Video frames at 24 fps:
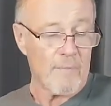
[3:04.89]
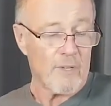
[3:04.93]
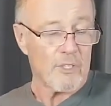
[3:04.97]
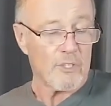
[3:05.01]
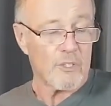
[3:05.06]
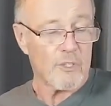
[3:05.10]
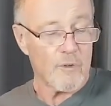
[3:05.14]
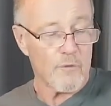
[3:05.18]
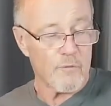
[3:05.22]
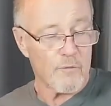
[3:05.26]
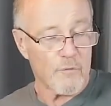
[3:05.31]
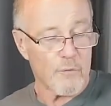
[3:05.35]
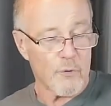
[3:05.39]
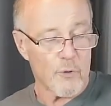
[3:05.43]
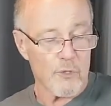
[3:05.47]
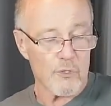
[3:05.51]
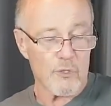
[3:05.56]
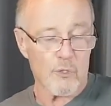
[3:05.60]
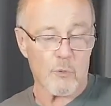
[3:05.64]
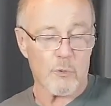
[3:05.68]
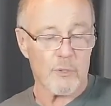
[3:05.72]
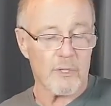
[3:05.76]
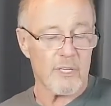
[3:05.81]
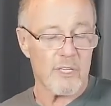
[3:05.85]
to
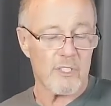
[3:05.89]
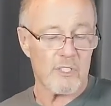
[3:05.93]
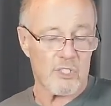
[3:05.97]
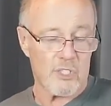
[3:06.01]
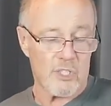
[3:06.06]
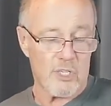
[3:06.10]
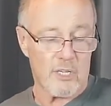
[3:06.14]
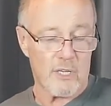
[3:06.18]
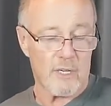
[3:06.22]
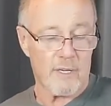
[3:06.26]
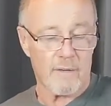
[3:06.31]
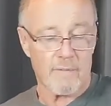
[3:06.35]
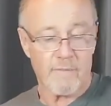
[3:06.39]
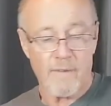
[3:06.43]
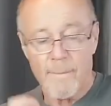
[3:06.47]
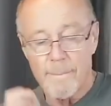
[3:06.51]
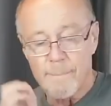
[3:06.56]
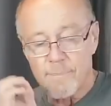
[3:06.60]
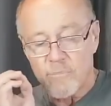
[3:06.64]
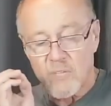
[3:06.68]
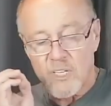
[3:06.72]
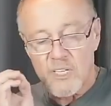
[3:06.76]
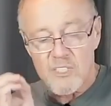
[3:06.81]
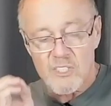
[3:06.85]
virtually achieve
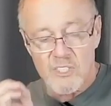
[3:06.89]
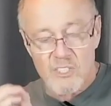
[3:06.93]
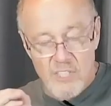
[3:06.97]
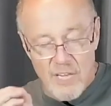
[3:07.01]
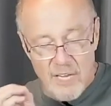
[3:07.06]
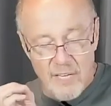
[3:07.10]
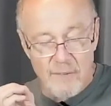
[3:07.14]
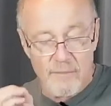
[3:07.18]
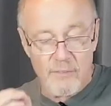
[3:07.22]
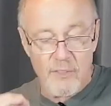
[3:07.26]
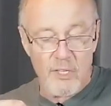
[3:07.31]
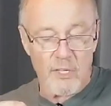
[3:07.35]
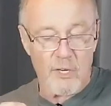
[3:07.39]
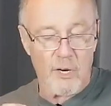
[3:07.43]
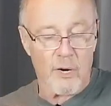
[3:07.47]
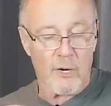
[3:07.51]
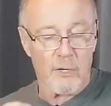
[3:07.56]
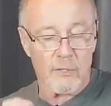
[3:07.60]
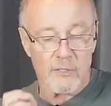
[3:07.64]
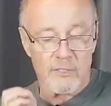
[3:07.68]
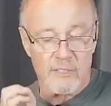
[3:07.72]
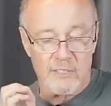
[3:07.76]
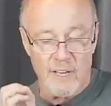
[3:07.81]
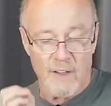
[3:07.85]

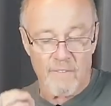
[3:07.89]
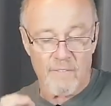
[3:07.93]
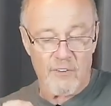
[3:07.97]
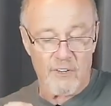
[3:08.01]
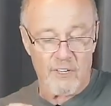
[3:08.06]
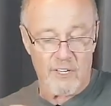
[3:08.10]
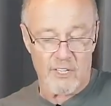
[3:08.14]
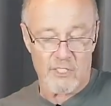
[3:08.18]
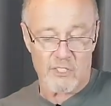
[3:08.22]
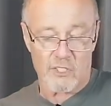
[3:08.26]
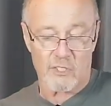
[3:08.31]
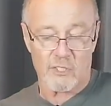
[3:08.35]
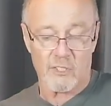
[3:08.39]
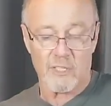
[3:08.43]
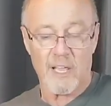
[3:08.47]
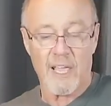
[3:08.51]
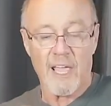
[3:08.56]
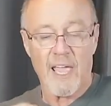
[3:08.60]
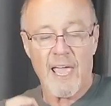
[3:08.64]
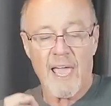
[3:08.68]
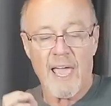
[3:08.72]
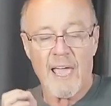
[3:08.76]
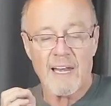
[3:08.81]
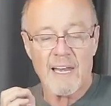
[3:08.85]
state-of-the-art definition
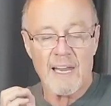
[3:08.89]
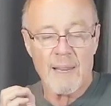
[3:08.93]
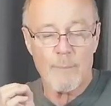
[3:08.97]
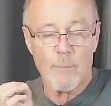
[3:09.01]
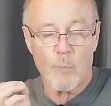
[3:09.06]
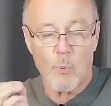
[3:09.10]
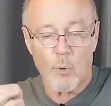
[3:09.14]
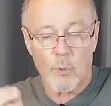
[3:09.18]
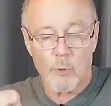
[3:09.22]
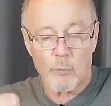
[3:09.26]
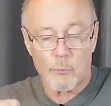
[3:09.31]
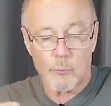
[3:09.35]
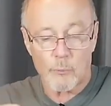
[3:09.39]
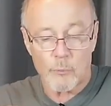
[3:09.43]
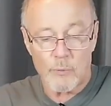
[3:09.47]
at a more